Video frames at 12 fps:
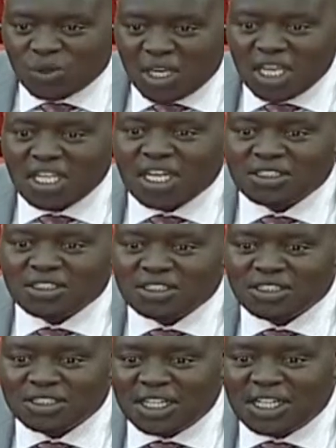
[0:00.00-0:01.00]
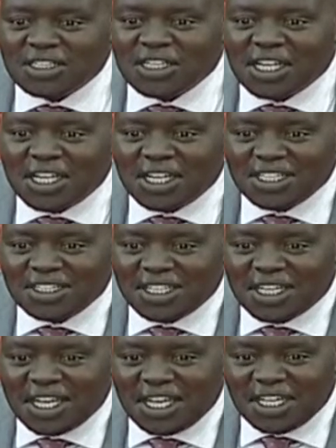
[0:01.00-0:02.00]
to Kenyans that
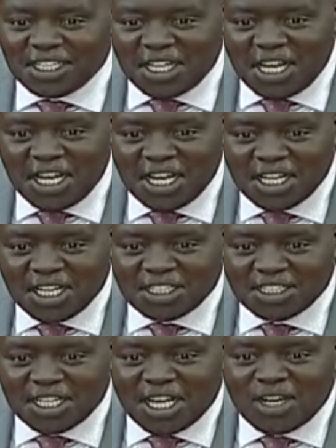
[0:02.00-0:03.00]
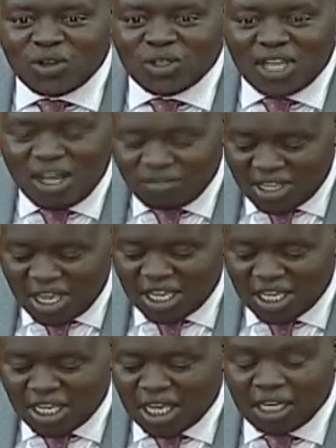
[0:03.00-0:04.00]
uh, they either they cannot have
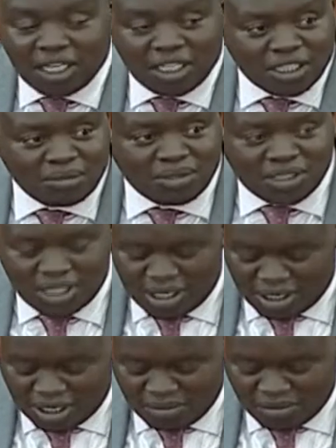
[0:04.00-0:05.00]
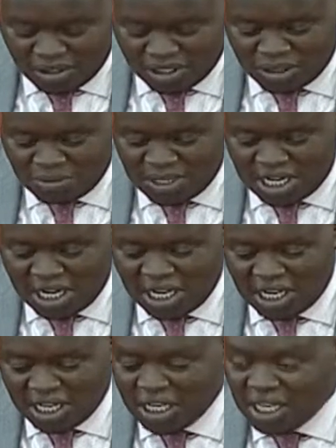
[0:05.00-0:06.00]
their cake and eat it, Mister Uh, Mister Speaker,